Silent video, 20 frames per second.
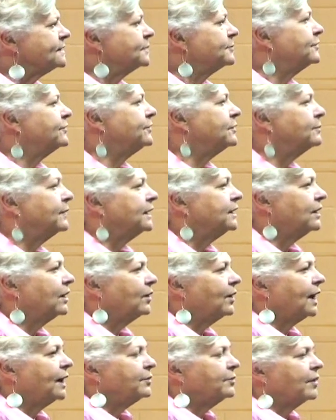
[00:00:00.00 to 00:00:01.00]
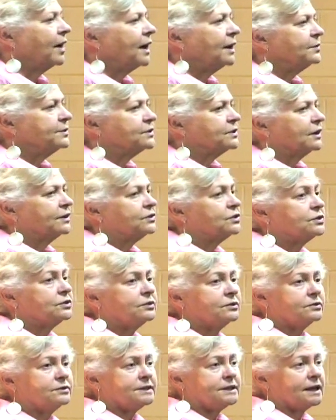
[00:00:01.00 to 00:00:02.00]
some of you may know, I was on
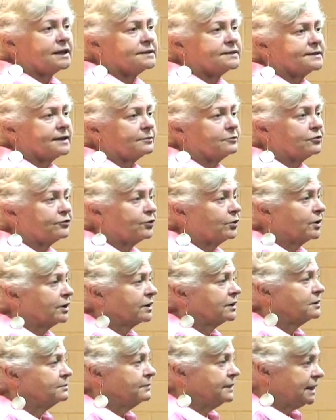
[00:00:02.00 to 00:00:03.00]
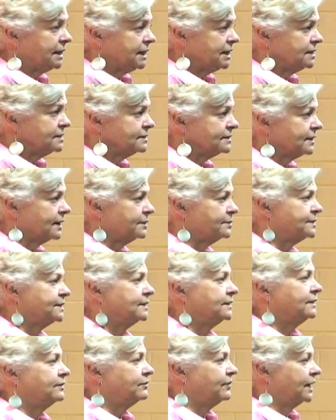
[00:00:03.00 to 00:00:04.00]
2 DSM-4 committees. I was
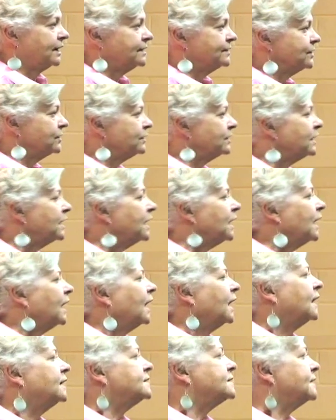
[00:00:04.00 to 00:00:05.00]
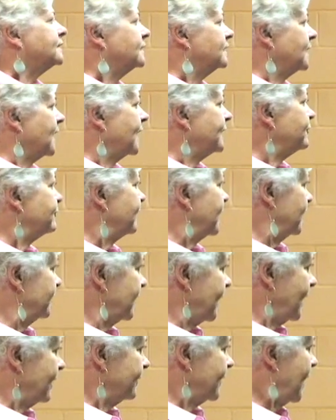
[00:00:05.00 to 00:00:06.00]
an advisor until I
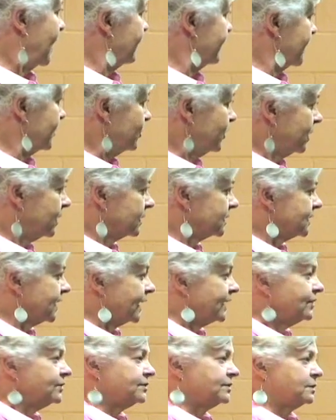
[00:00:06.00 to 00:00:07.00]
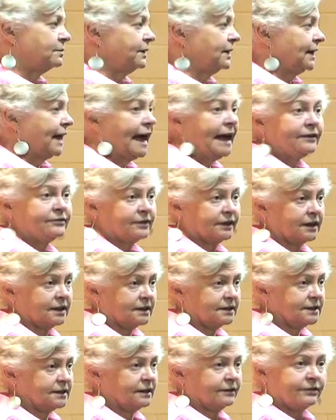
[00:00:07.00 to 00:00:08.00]
found out how they worked. I used to be an
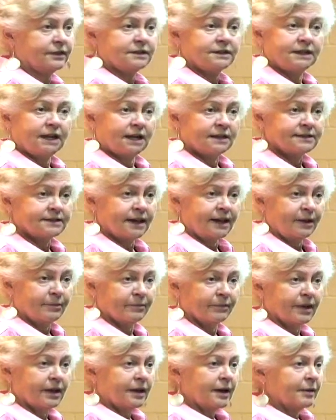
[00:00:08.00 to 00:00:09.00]
advocate of the DSM